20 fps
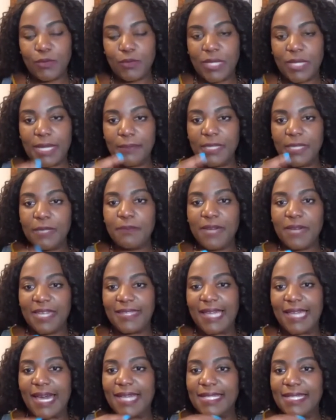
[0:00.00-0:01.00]
I mean by
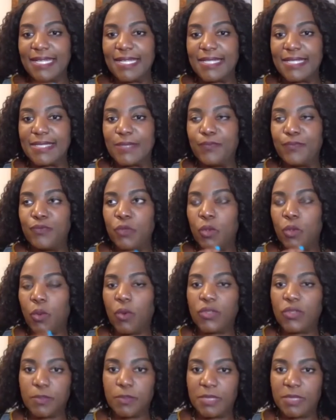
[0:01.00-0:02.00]
that is
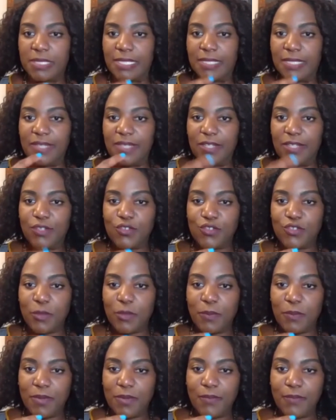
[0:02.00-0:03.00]
ultimately
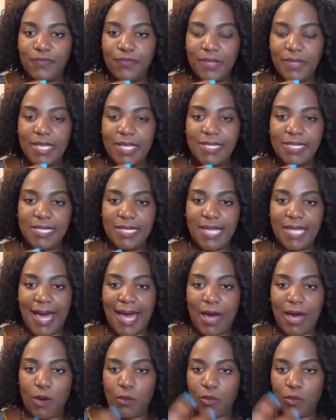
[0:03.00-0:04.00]
leadership is an
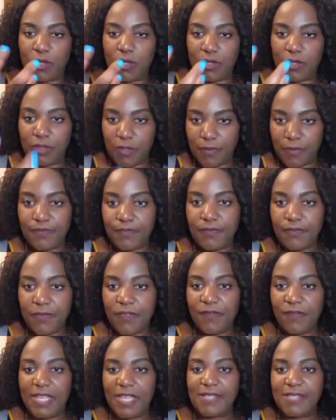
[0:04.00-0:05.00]
outward
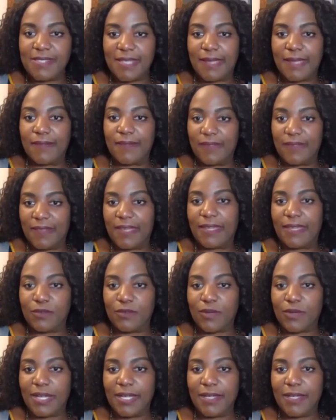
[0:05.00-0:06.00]
facing thing,
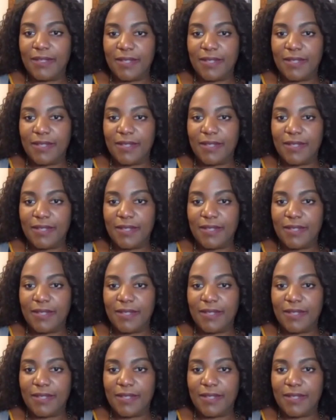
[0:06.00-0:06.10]
right?